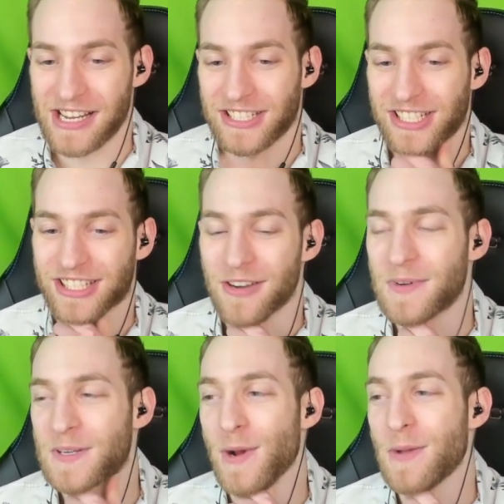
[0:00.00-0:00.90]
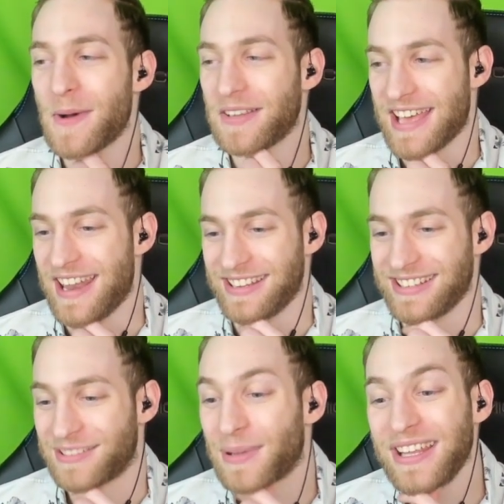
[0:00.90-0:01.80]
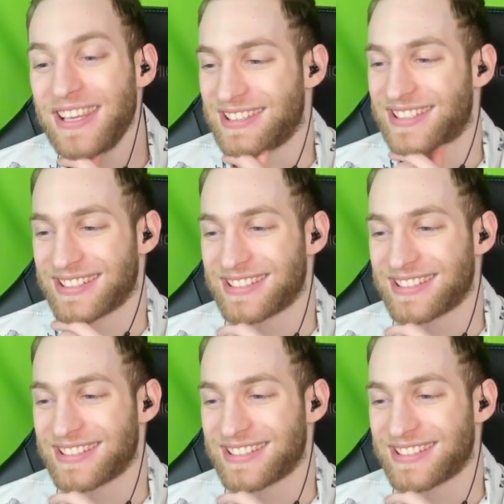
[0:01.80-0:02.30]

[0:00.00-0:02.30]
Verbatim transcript: Just throw a bunch of Pokeballs at it, please.